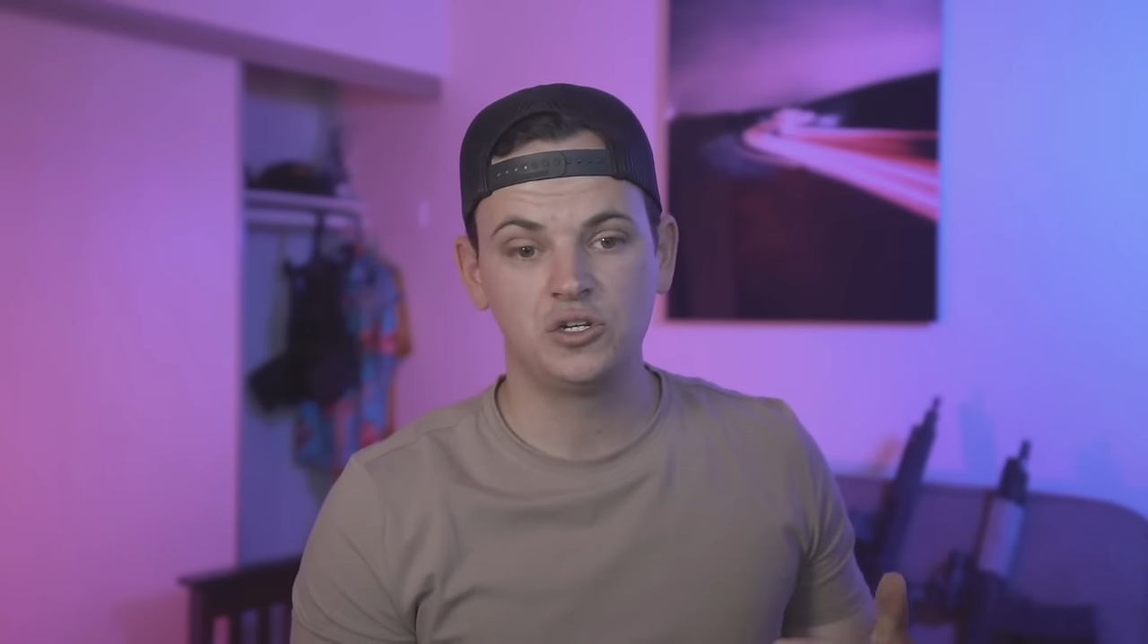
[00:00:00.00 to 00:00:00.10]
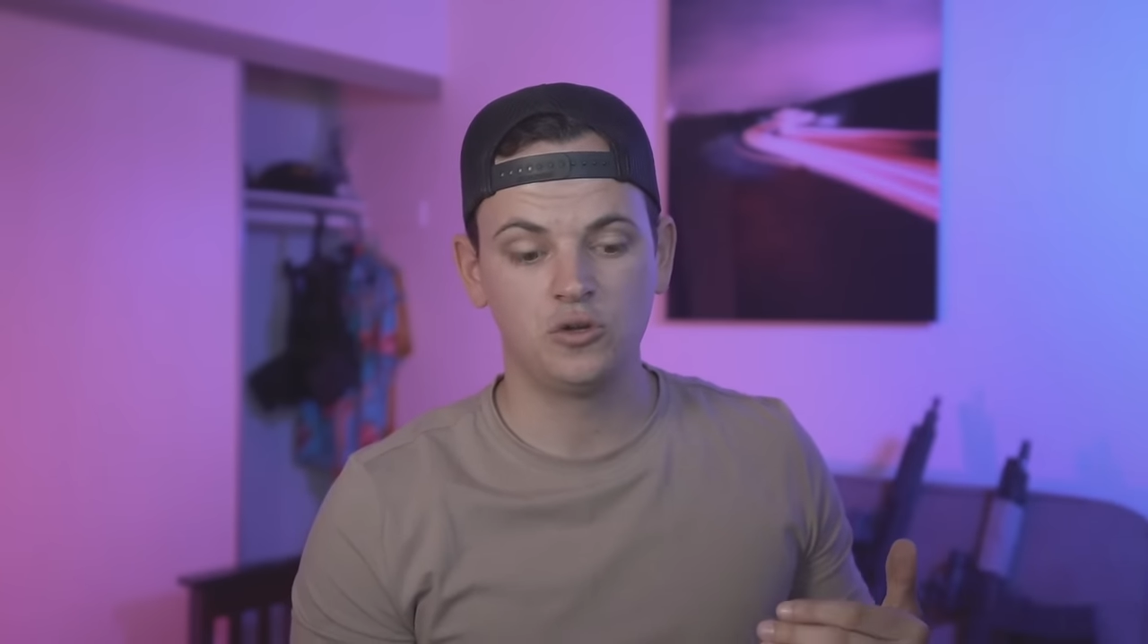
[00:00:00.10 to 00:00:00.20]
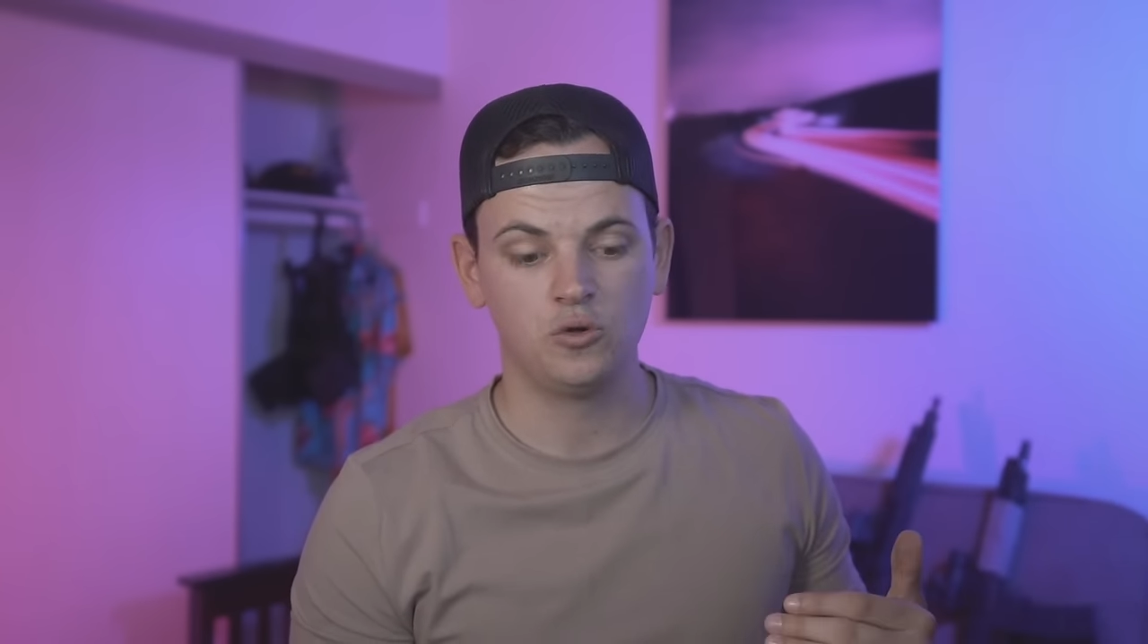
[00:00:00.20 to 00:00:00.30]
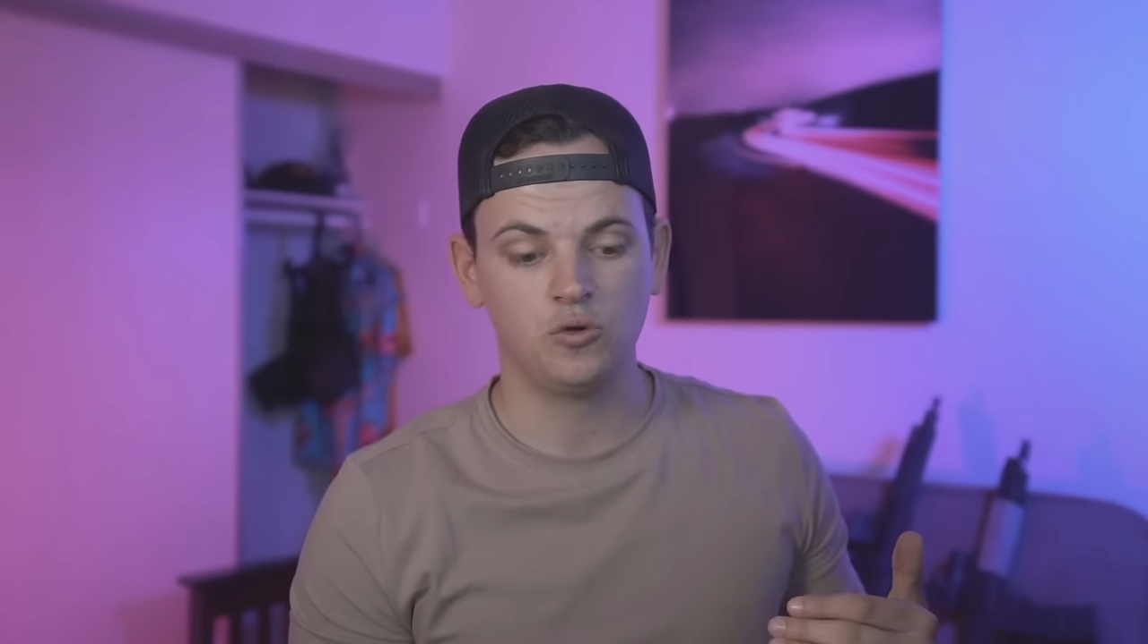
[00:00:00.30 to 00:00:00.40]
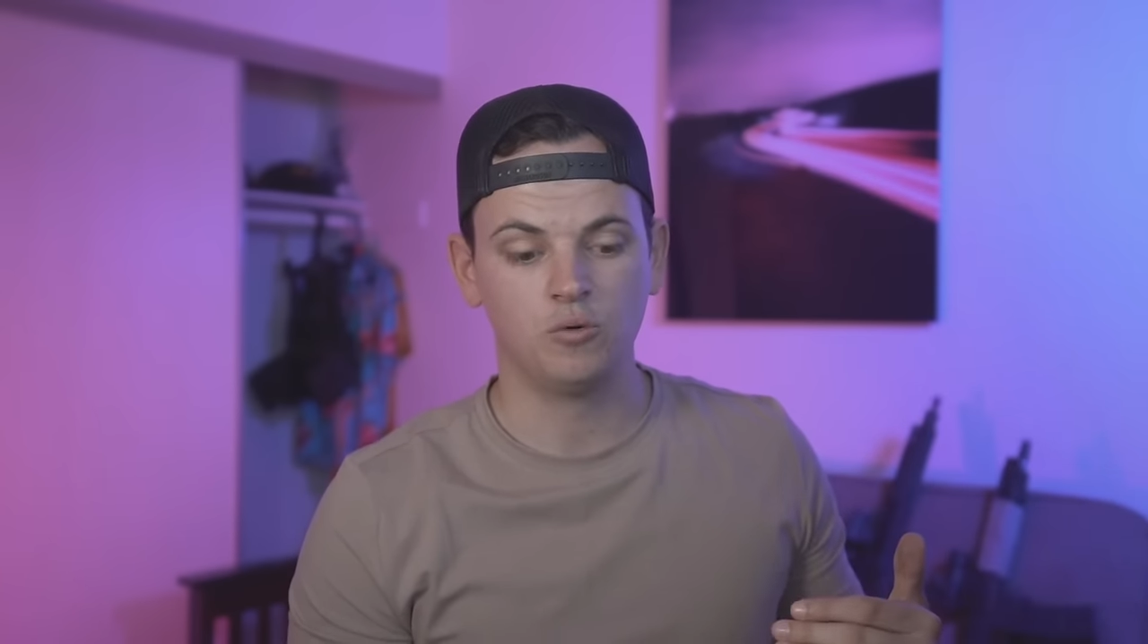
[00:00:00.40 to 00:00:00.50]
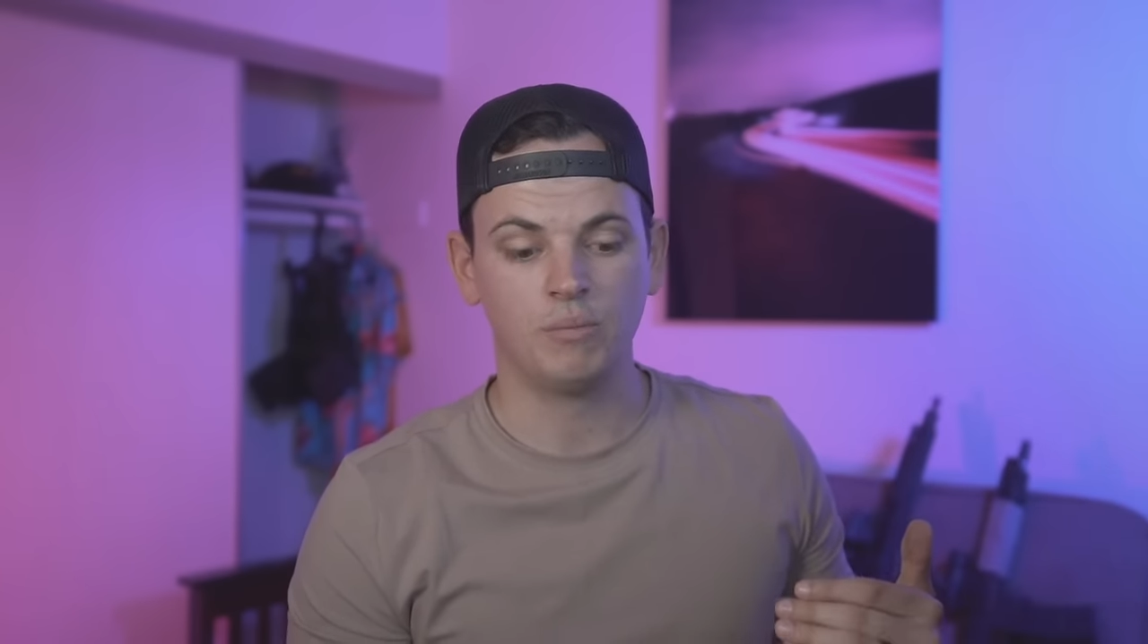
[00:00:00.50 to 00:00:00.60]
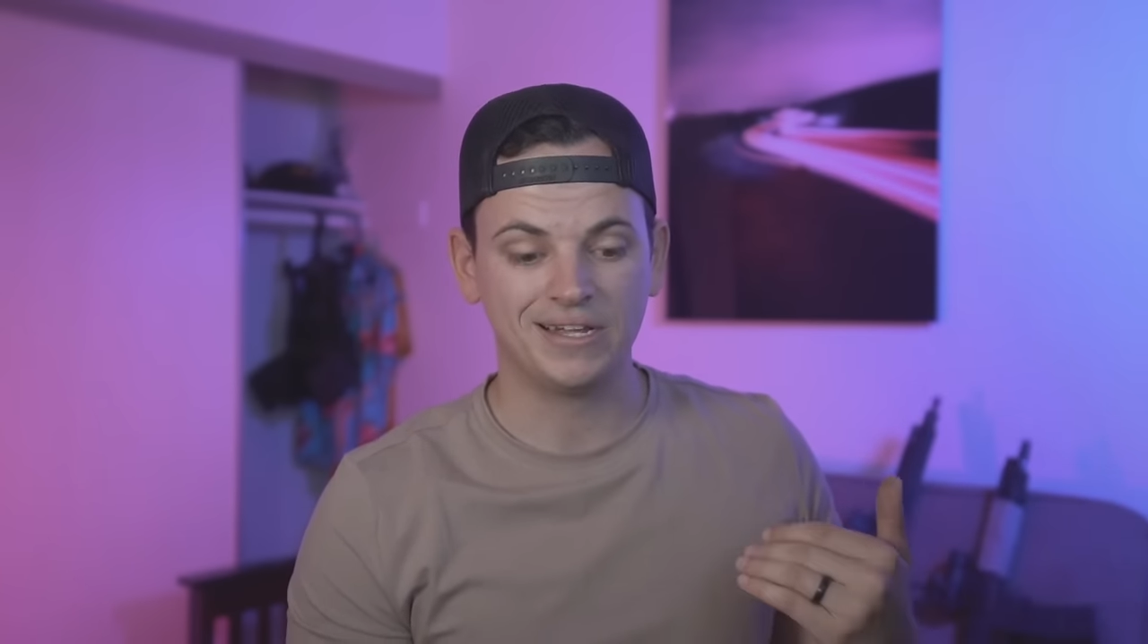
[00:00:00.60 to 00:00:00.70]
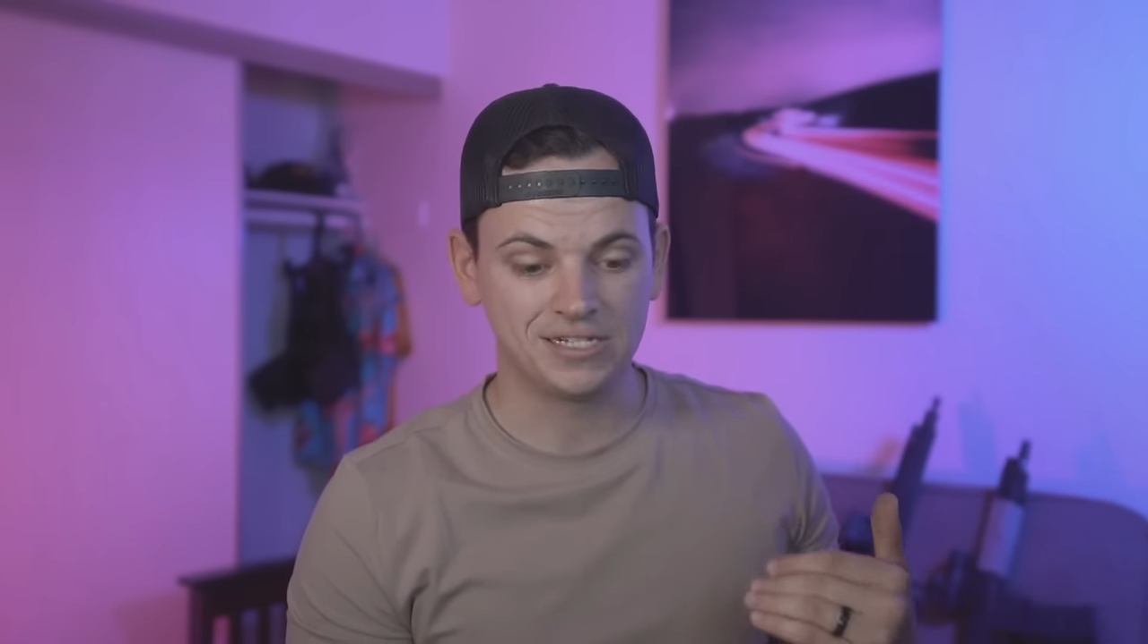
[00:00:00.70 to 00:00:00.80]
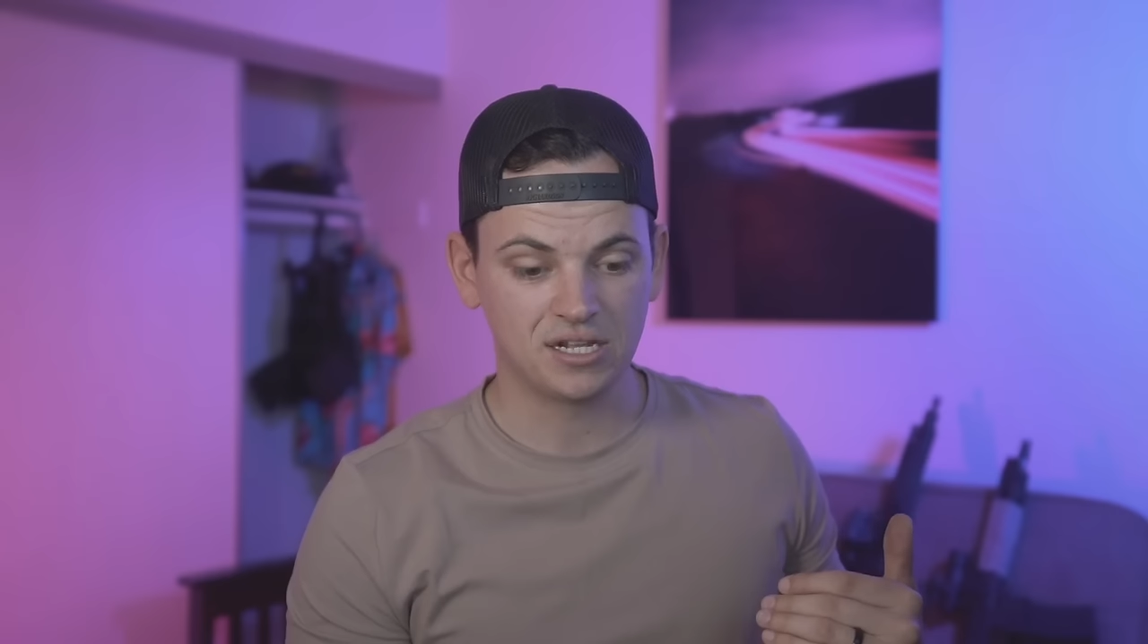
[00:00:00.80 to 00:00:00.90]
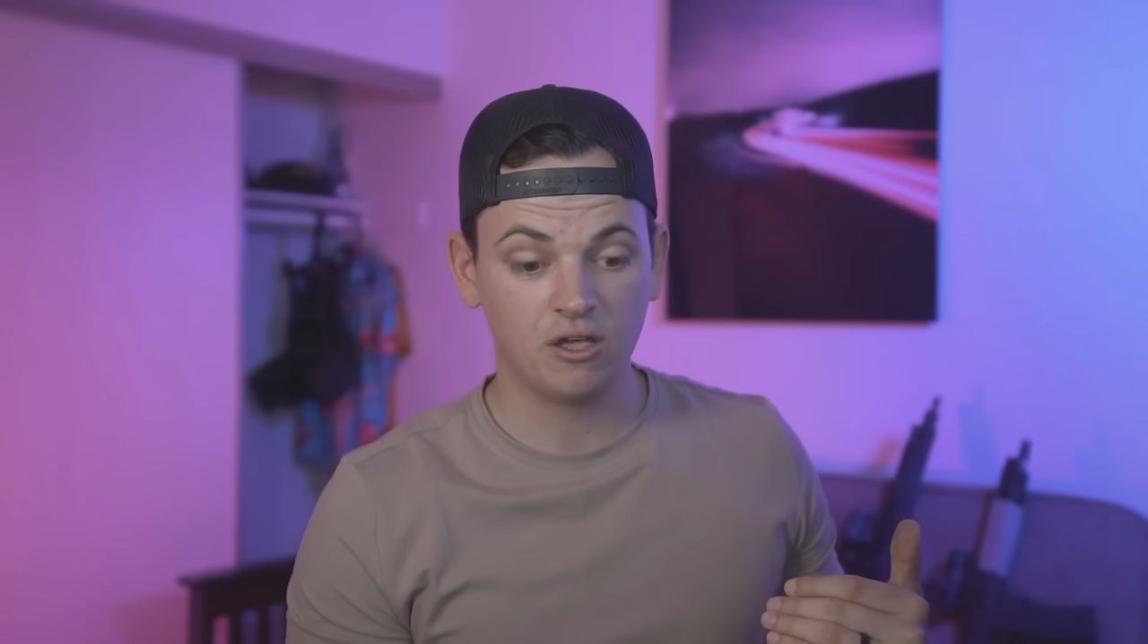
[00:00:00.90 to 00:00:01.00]
to
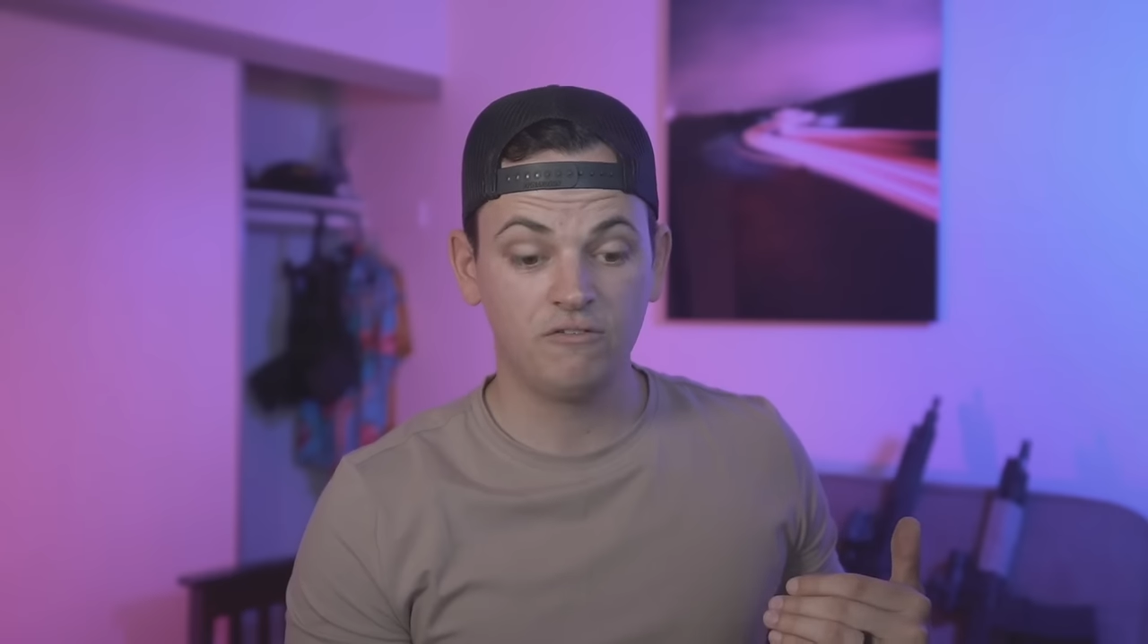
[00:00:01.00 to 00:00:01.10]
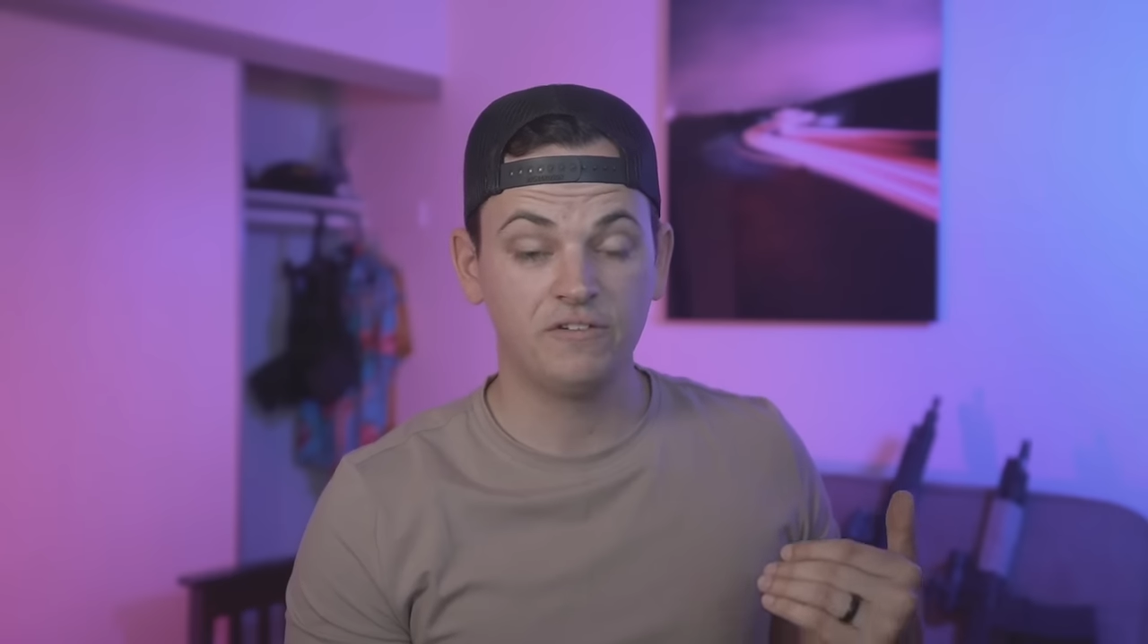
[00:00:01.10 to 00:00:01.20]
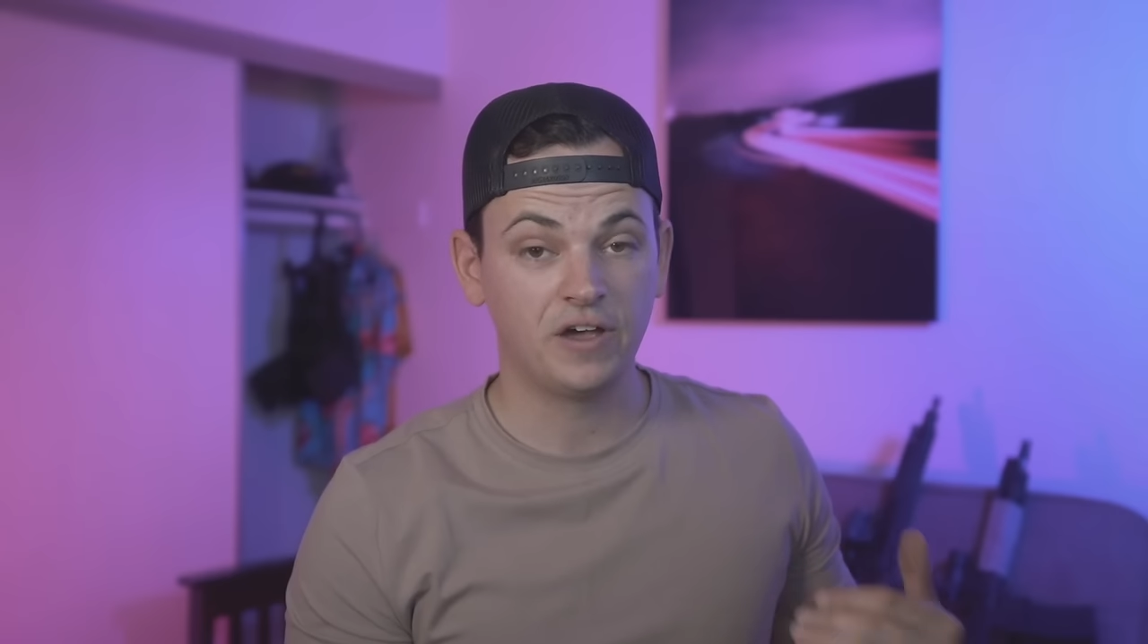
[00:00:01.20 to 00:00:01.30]
myself if